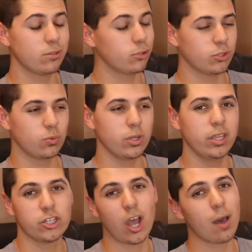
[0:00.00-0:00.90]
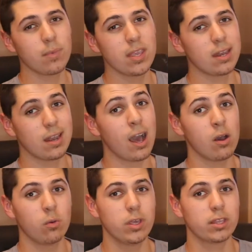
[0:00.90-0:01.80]
It was just really choppy and not
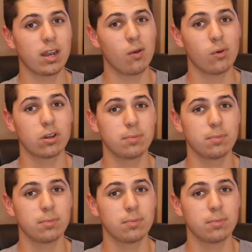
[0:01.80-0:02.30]
a week that I wanted to